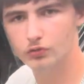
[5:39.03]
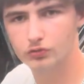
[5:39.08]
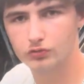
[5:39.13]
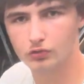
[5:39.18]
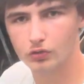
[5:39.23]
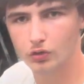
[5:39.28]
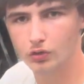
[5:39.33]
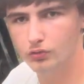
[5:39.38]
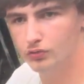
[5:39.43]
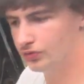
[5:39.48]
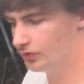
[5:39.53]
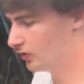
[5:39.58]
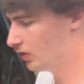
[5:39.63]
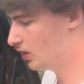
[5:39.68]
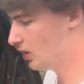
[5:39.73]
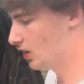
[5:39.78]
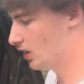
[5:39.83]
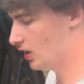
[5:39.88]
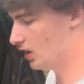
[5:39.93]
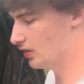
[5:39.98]
screws
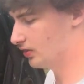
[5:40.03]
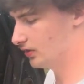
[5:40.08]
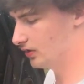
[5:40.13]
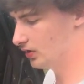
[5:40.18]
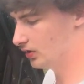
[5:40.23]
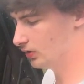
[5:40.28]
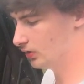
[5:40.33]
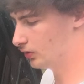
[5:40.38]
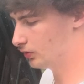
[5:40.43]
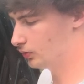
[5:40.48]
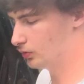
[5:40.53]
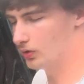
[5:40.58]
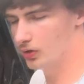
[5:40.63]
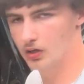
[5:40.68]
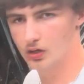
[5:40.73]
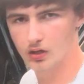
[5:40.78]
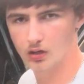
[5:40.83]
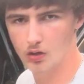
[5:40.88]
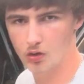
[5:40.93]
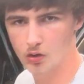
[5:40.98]
in the little
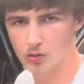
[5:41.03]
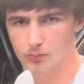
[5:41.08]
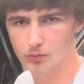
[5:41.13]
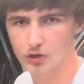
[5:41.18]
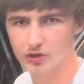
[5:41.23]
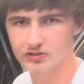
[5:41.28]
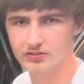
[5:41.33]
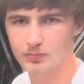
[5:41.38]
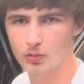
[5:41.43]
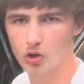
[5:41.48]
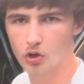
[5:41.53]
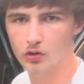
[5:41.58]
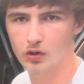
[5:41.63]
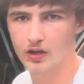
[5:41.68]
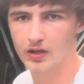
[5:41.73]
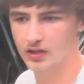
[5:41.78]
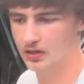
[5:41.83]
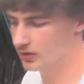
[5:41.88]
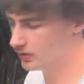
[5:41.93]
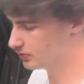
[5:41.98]
armrest part
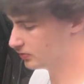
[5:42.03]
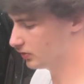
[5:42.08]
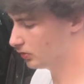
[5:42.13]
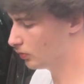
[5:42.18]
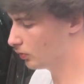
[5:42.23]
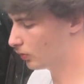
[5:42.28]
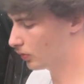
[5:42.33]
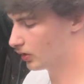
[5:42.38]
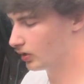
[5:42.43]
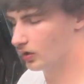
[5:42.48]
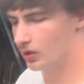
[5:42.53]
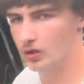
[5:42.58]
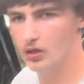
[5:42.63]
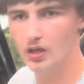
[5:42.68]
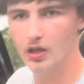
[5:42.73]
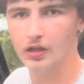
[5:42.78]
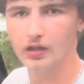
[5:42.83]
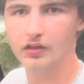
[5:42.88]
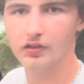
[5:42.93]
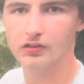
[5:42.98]
right here, so you wanna
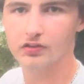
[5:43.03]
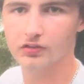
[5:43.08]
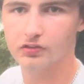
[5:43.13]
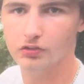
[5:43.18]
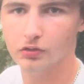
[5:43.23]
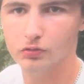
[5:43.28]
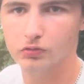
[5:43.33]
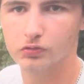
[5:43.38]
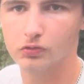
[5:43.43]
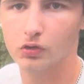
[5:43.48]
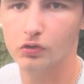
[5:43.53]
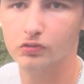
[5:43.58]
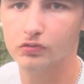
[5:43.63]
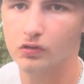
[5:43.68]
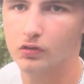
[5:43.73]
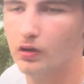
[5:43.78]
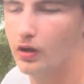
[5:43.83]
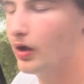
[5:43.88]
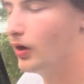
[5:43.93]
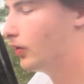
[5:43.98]
get the 2 screws that
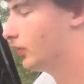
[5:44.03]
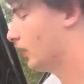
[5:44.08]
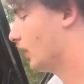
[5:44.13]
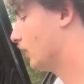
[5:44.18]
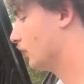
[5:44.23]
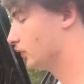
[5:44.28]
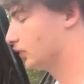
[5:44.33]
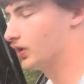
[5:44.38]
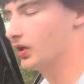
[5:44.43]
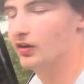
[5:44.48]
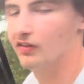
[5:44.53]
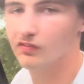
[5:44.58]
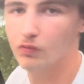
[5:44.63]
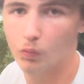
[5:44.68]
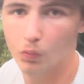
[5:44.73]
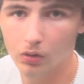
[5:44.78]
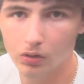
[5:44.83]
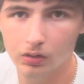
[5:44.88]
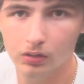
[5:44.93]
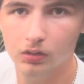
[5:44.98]
are out. I only have
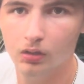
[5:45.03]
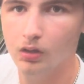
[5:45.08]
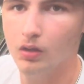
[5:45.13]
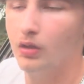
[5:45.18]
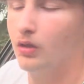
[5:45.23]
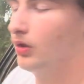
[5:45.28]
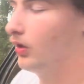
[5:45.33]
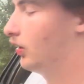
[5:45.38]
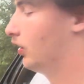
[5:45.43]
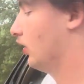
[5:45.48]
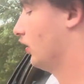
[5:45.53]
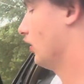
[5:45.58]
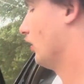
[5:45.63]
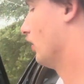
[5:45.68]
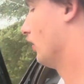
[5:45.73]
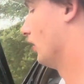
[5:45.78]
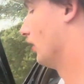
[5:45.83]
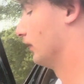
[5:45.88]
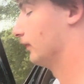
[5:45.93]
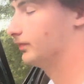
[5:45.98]
1.
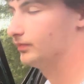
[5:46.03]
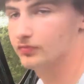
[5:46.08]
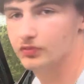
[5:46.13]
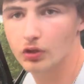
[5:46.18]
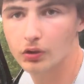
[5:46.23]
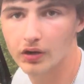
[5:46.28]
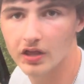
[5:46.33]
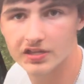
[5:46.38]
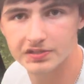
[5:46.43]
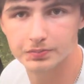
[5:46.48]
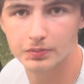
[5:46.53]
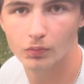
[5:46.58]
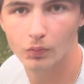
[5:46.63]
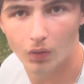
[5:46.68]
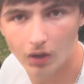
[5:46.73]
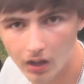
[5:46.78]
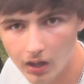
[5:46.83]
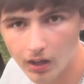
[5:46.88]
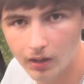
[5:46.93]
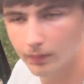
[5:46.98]
Don't ask me
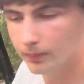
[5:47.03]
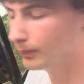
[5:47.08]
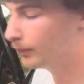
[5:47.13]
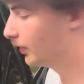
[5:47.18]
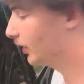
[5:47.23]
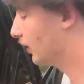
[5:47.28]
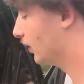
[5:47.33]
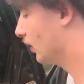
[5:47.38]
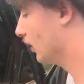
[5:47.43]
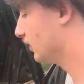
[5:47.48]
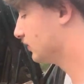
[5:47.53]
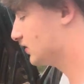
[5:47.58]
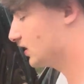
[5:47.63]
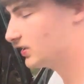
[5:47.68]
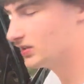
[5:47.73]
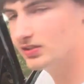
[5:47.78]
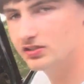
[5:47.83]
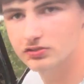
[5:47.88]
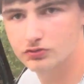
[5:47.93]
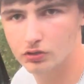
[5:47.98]
why, but
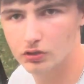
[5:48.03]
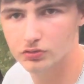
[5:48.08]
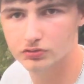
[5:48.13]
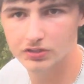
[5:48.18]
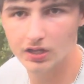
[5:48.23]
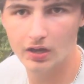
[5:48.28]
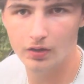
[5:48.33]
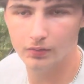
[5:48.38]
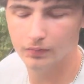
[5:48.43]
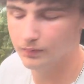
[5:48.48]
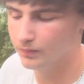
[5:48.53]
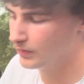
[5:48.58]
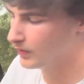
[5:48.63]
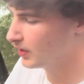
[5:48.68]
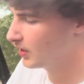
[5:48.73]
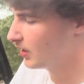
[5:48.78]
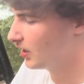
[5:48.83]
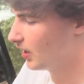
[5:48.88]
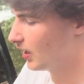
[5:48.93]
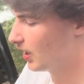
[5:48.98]
take these screws out,
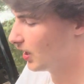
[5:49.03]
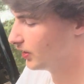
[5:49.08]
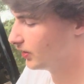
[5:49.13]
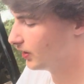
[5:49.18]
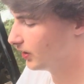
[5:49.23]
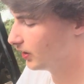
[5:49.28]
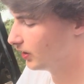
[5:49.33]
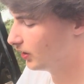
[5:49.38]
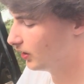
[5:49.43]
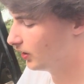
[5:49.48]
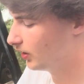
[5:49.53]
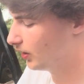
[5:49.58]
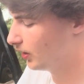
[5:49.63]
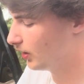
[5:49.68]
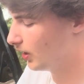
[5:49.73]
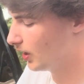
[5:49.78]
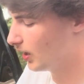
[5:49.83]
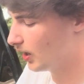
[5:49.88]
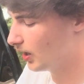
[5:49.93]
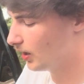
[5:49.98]
and then
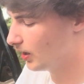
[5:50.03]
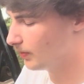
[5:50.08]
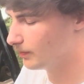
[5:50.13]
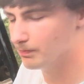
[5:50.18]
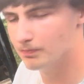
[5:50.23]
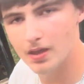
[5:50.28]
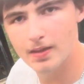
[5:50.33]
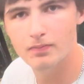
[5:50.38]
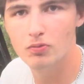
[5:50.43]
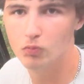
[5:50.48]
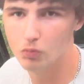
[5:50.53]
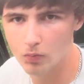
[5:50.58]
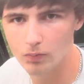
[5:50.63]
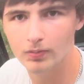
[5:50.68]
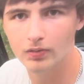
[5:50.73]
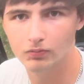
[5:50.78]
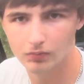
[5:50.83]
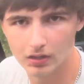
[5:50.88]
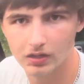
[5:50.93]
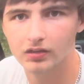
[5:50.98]
maybe we'll
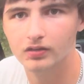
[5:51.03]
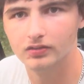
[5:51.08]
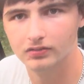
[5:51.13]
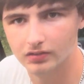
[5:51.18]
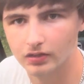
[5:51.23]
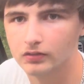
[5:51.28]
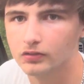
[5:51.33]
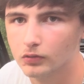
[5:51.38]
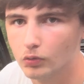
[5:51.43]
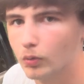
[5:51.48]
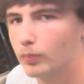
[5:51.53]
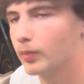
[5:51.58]
be ready to take the door